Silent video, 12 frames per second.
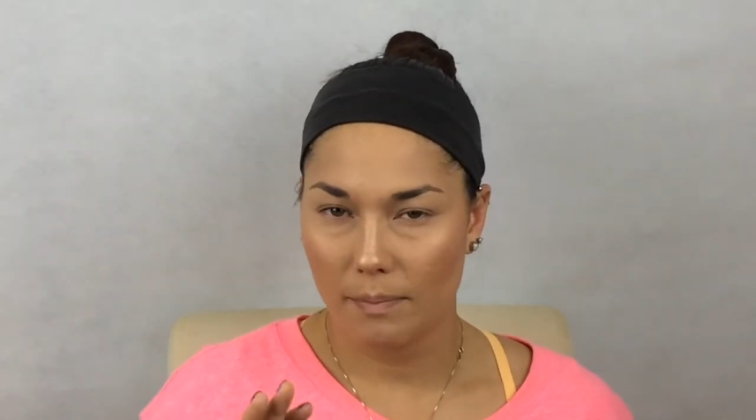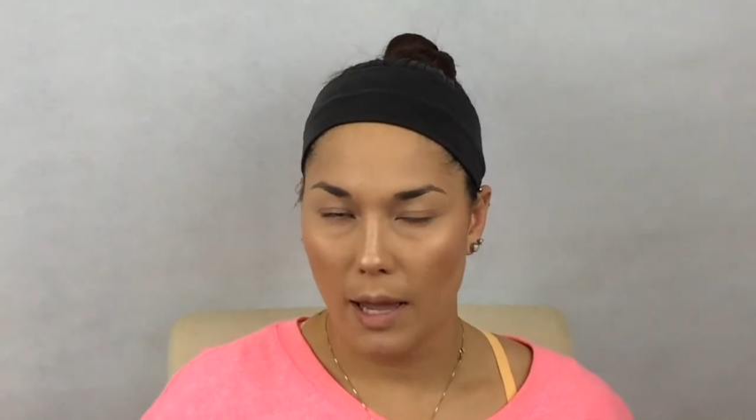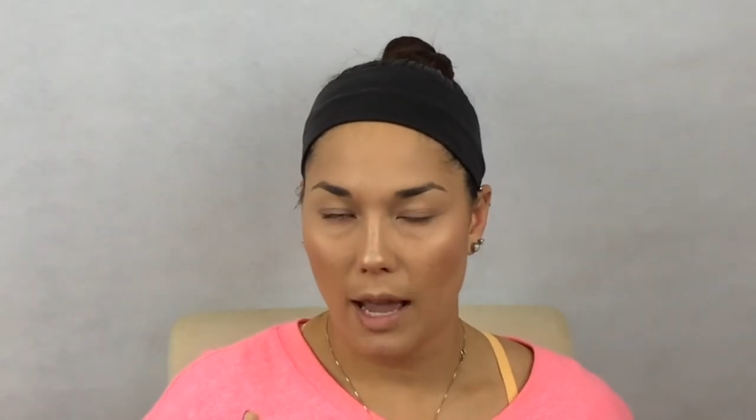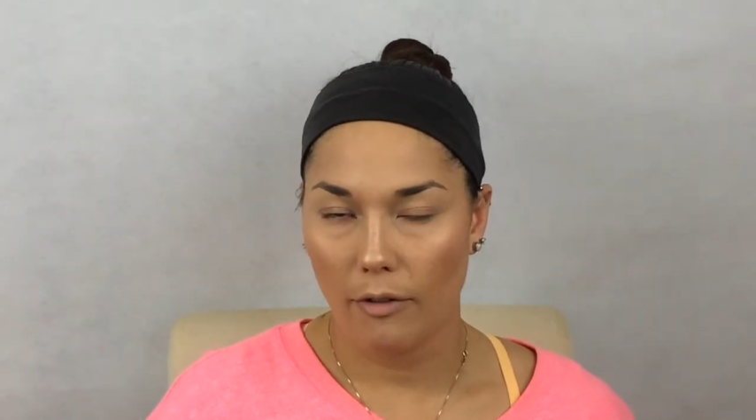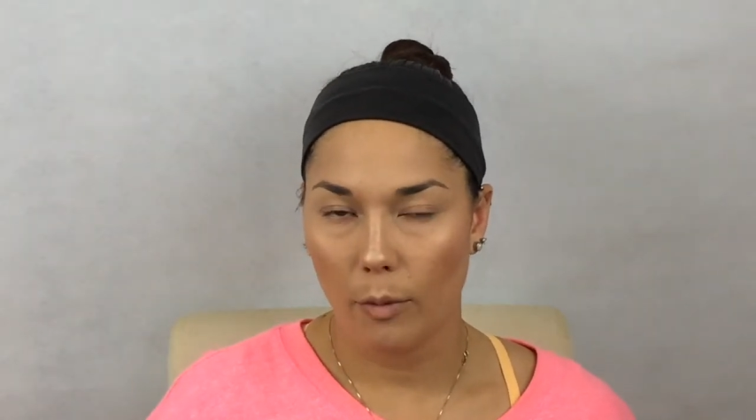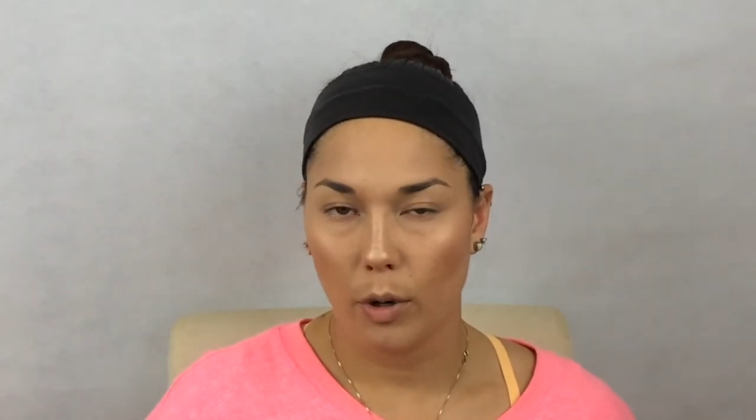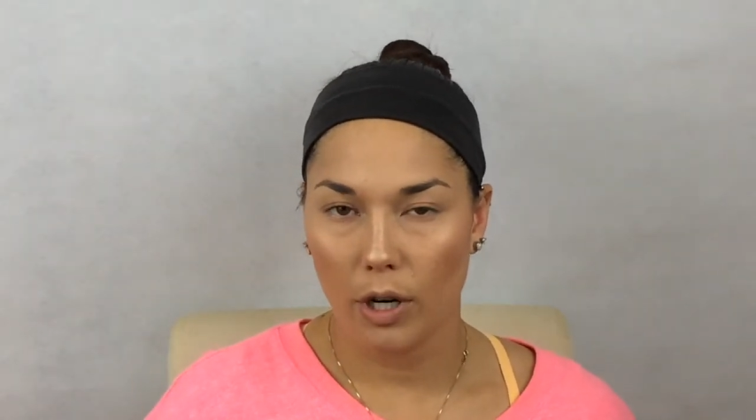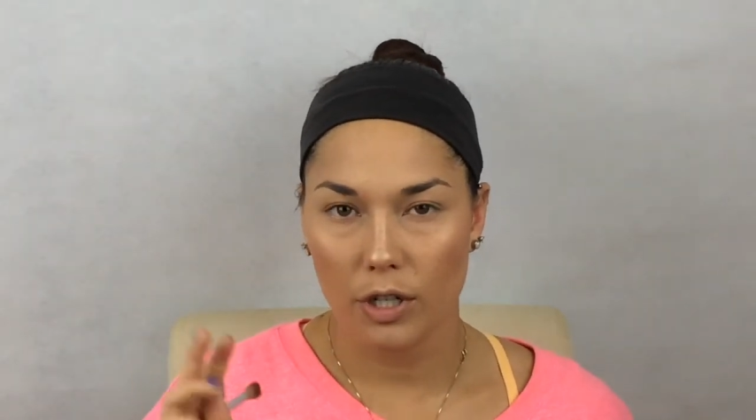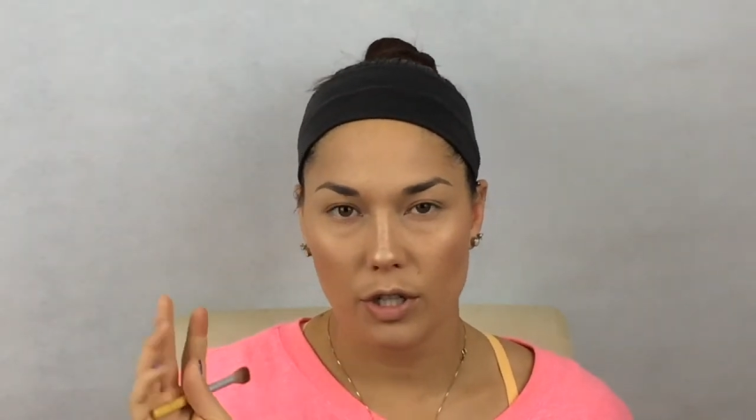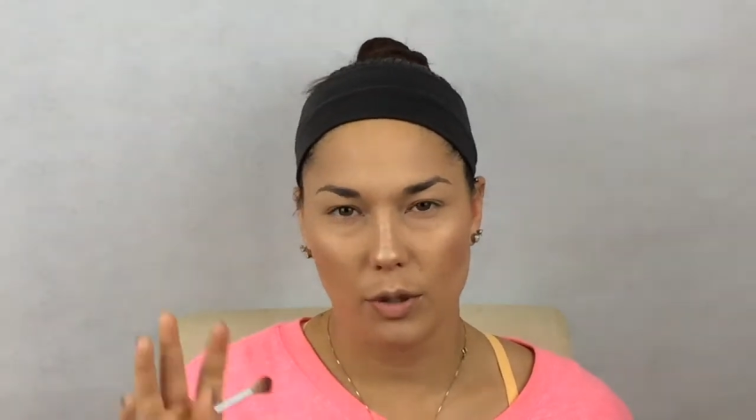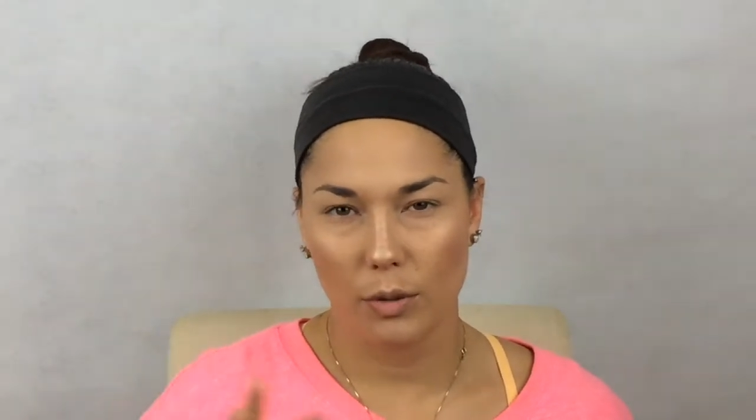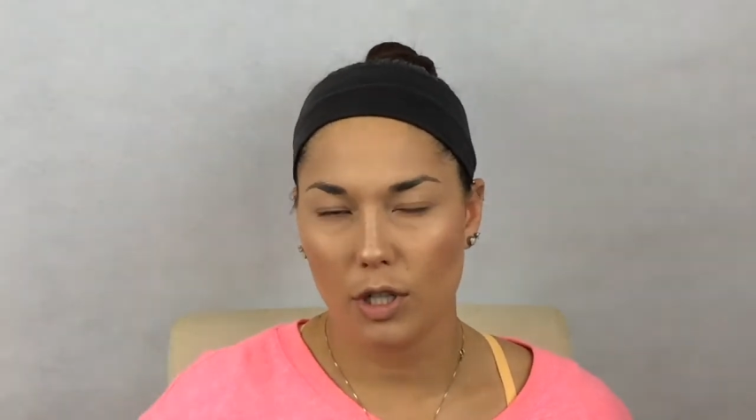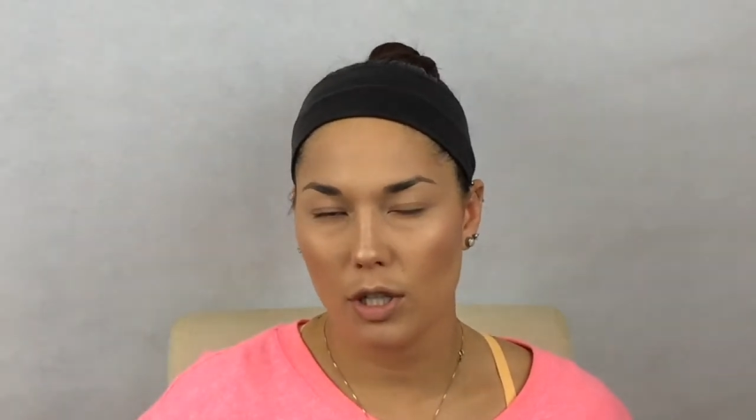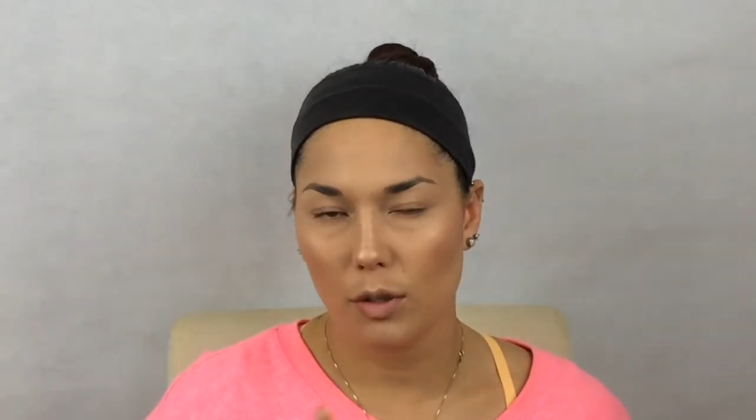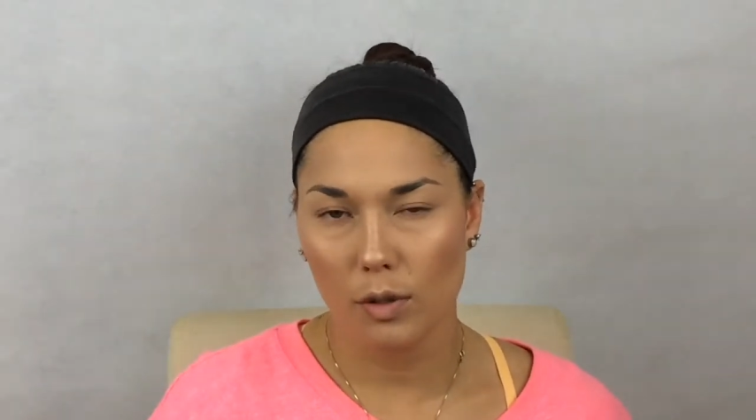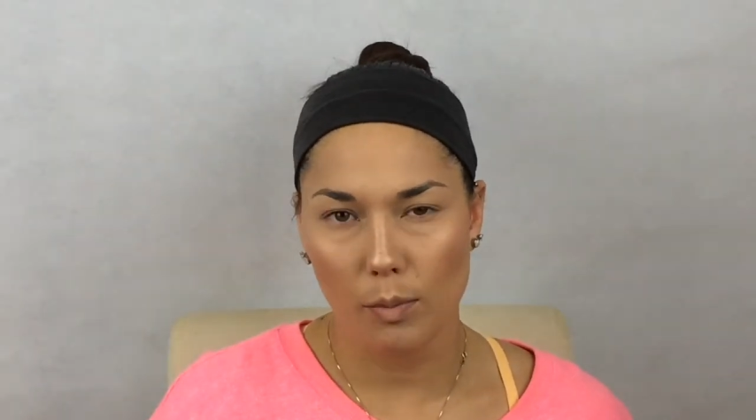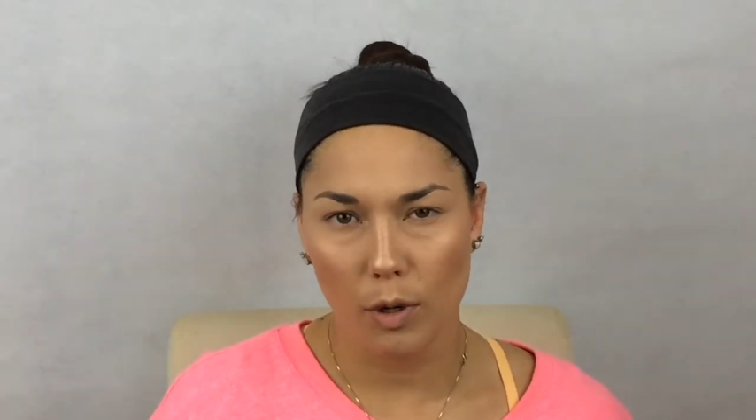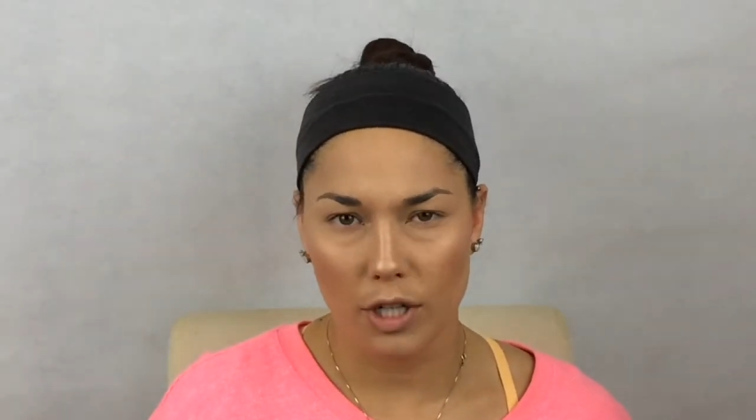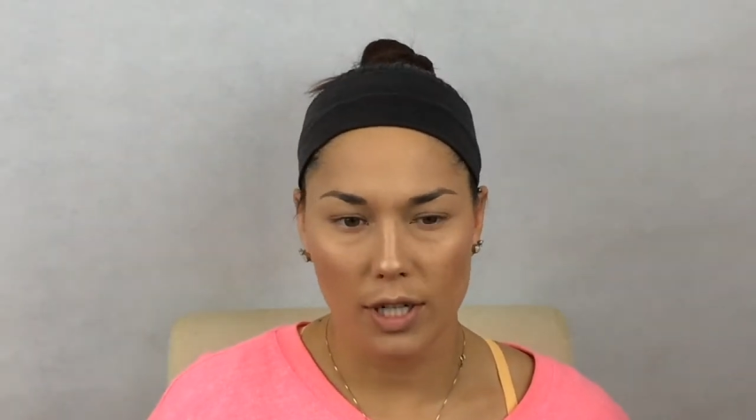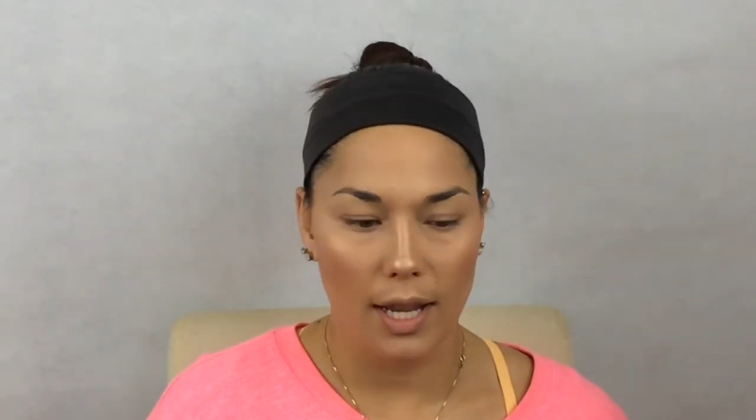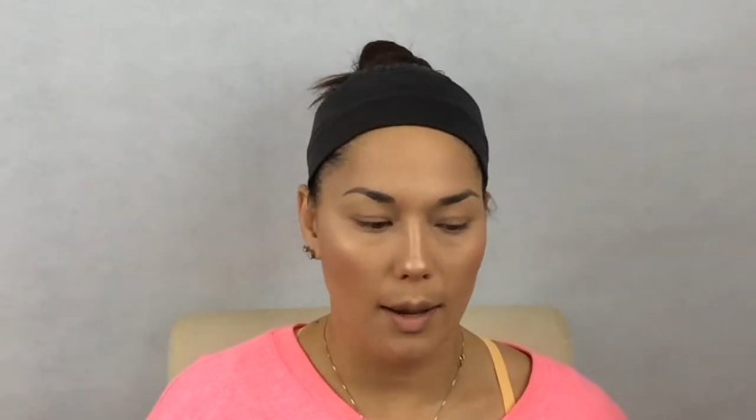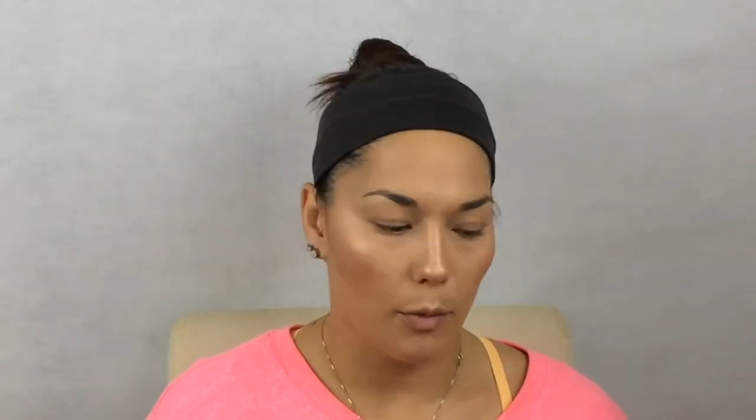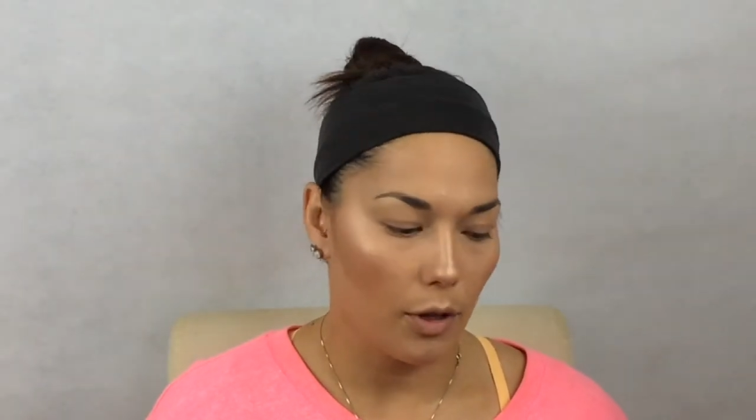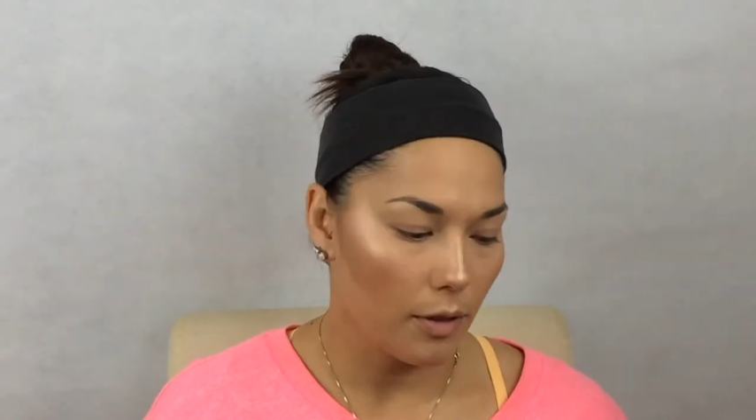have a brush, so just use the brush it
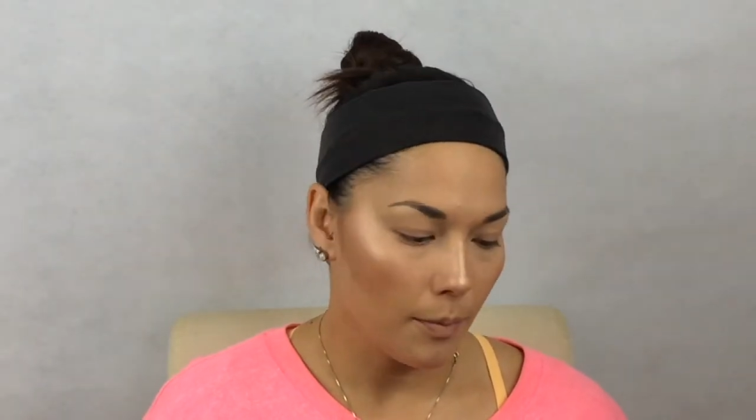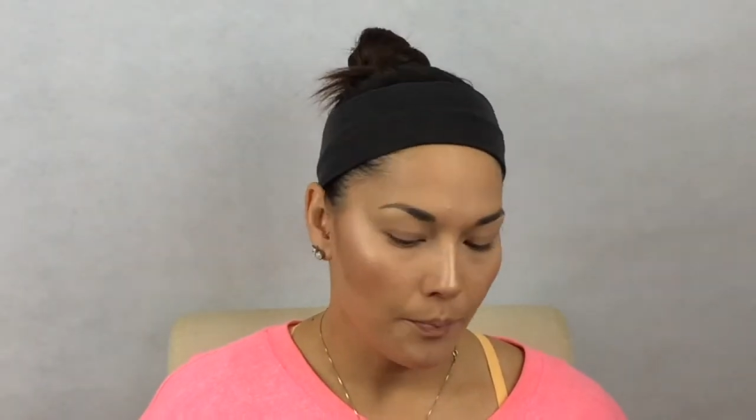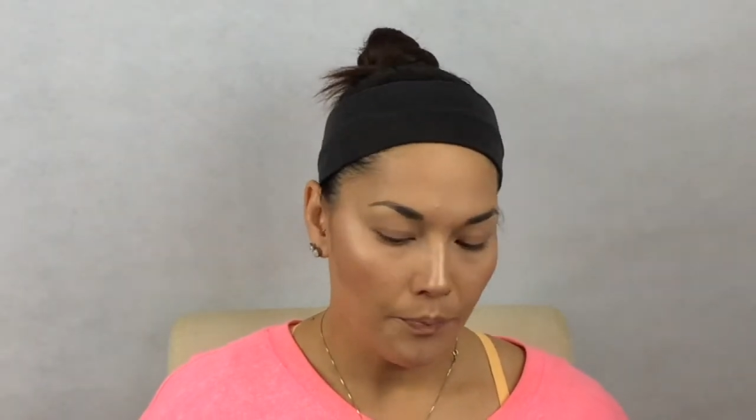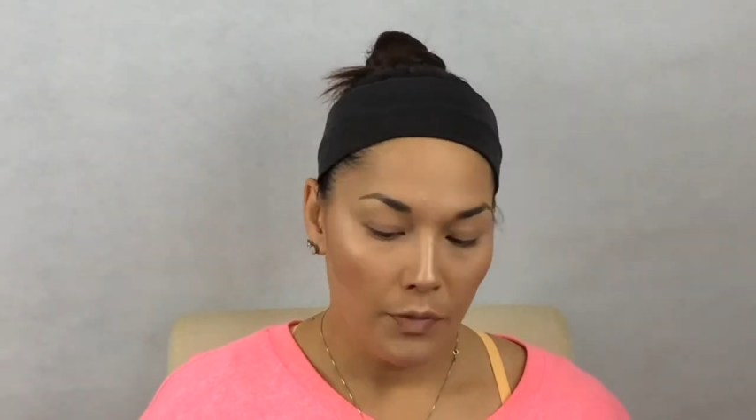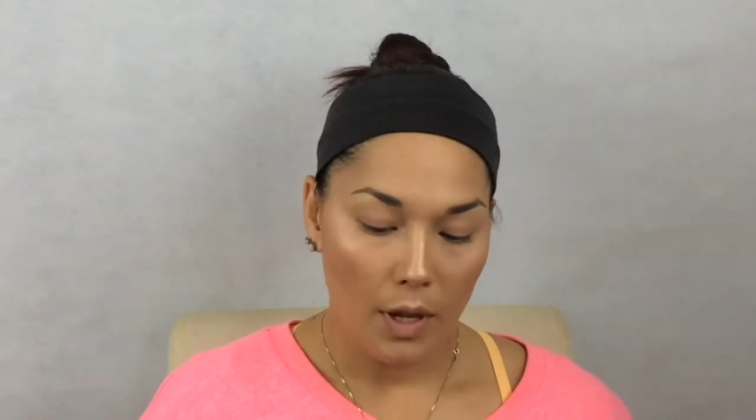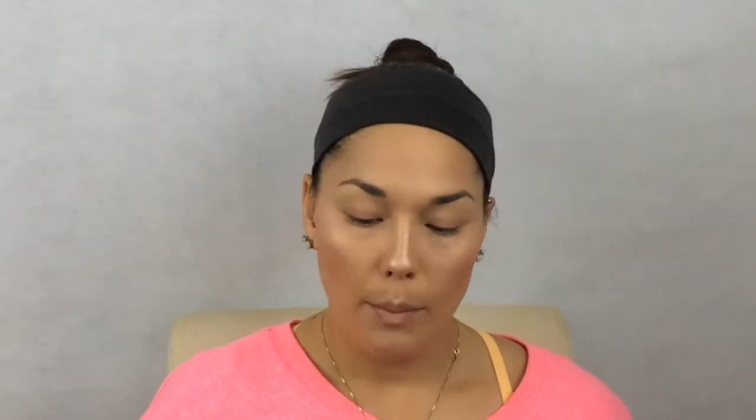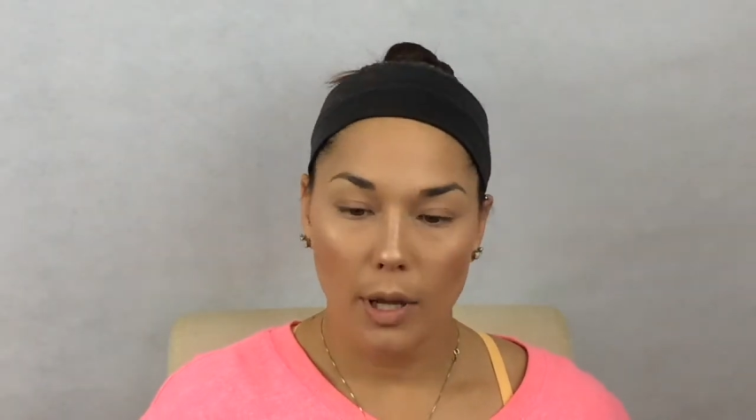came with.